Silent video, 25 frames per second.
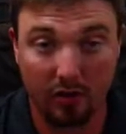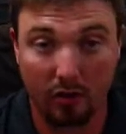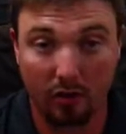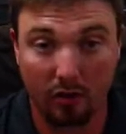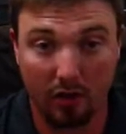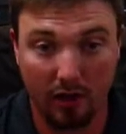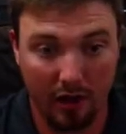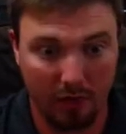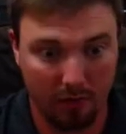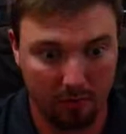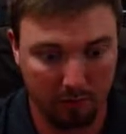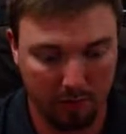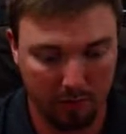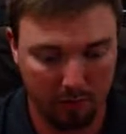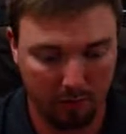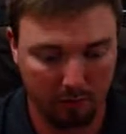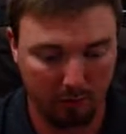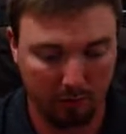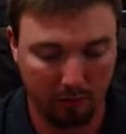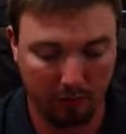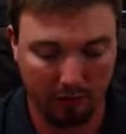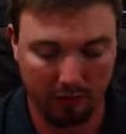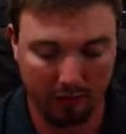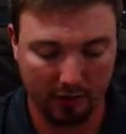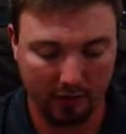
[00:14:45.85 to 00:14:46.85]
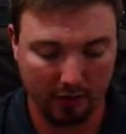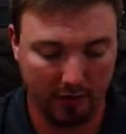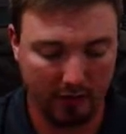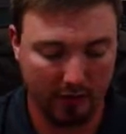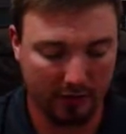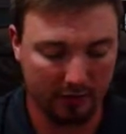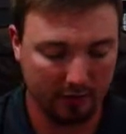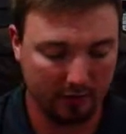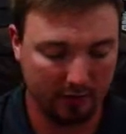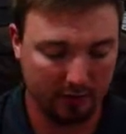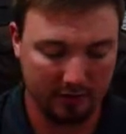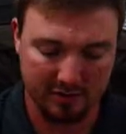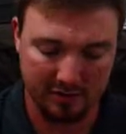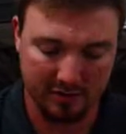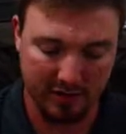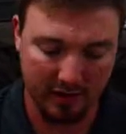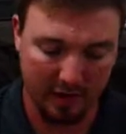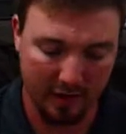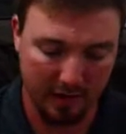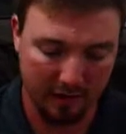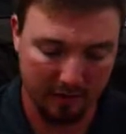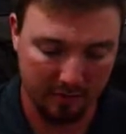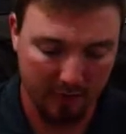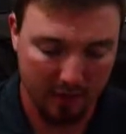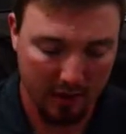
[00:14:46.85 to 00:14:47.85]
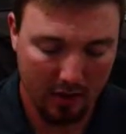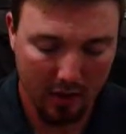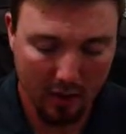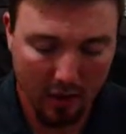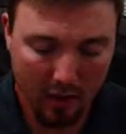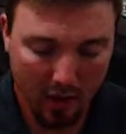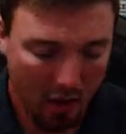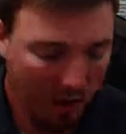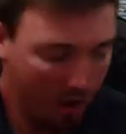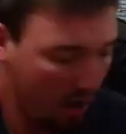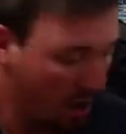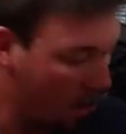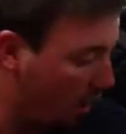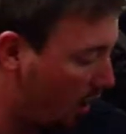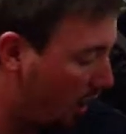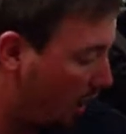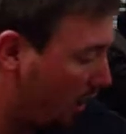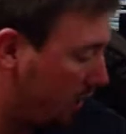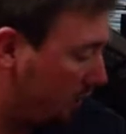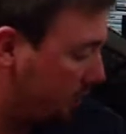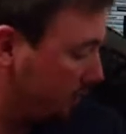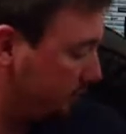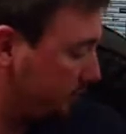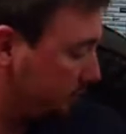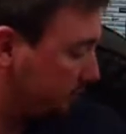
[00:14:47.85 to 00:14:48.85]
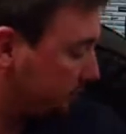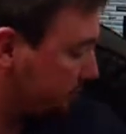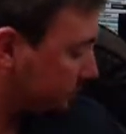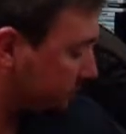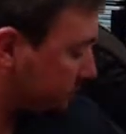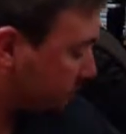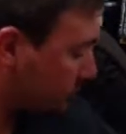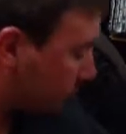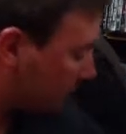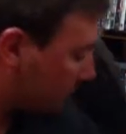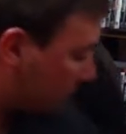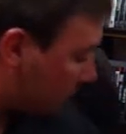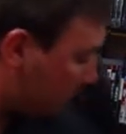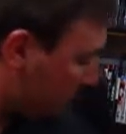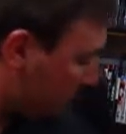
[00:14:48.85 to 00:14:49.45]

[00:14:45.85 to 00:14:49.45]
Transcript: because I know a lot of people really like this game. Alright,